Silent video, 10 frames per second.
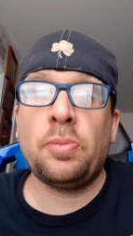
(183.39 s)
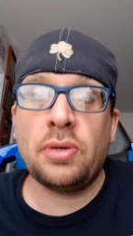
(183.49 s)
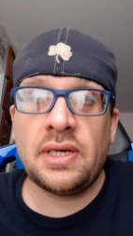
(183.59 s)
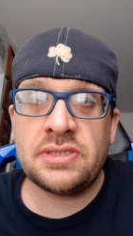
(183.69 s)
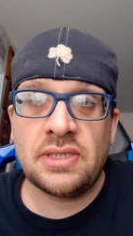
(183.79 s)

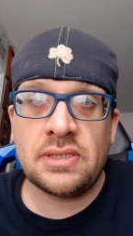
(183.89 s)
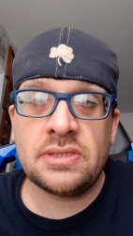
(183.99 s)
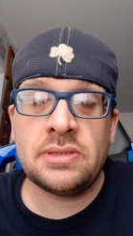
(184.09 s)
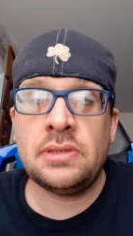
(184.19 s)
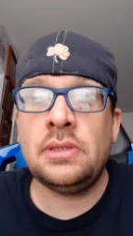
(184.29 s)

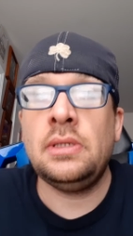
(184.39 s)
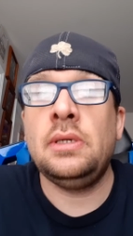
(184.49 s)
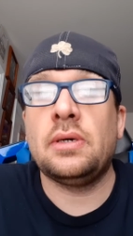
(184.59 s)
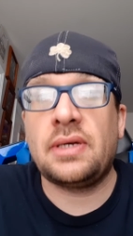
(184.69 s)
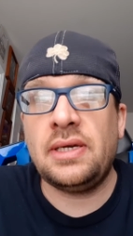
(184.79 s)
process.
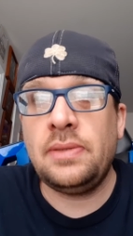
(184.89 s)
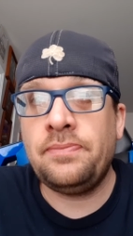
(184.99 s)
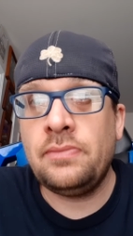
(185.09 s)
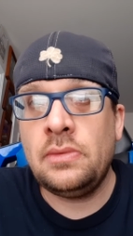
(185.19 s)
Okay.